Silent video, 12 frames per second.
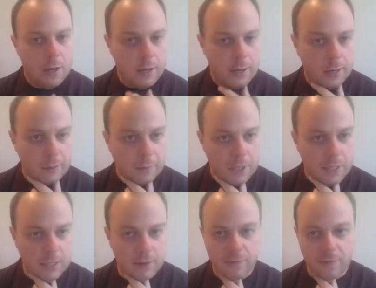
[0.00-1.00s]
This is a
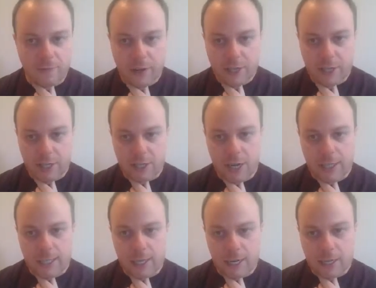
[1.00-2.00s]
vintage
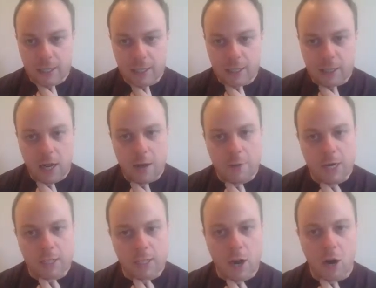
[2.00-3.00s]
1996
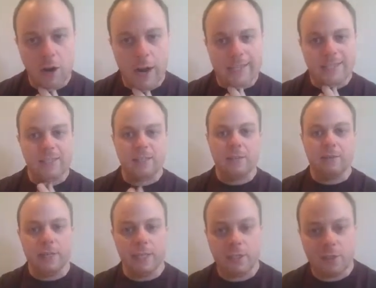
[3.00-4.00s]
Ibanez RX
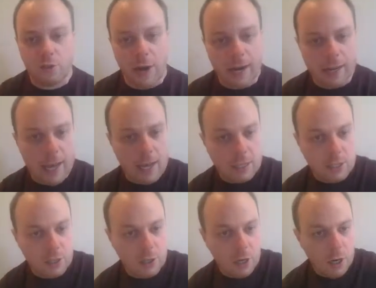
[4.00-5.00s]
Series Stratocaster,
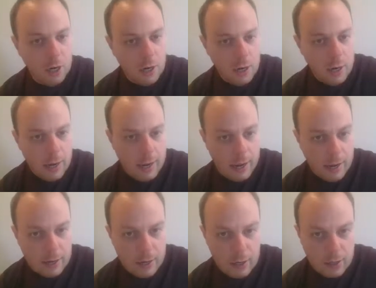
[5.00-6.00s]
and
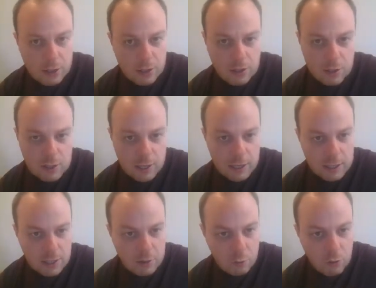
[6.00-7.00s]
it just looks like it's
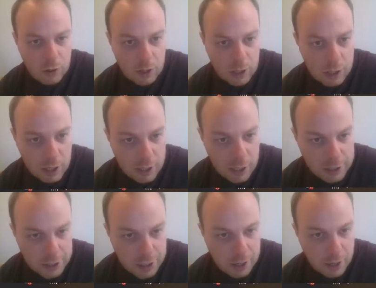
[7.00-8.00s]
in really good
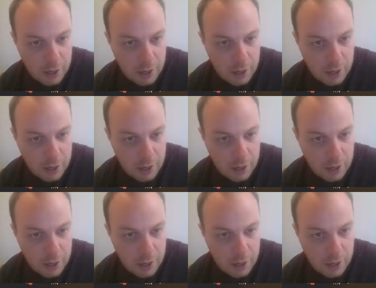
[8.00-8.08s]
condition.